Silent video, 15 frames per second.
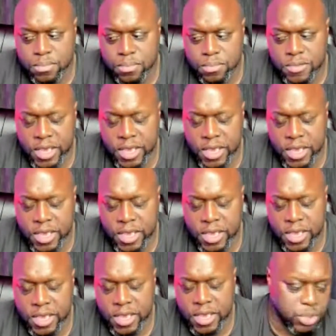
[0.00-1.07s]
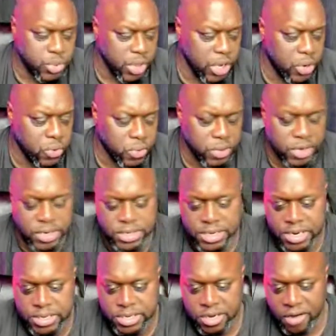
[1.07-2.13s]
think, hey, Alston's really cool and he's
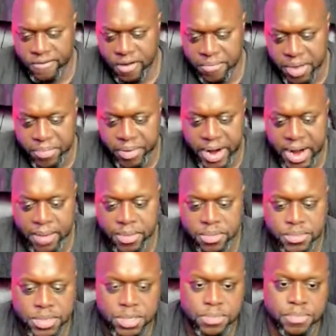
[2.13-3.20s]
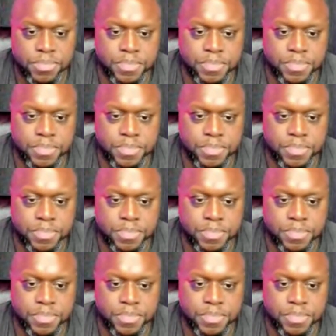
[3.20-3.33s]
going to solve all my problems.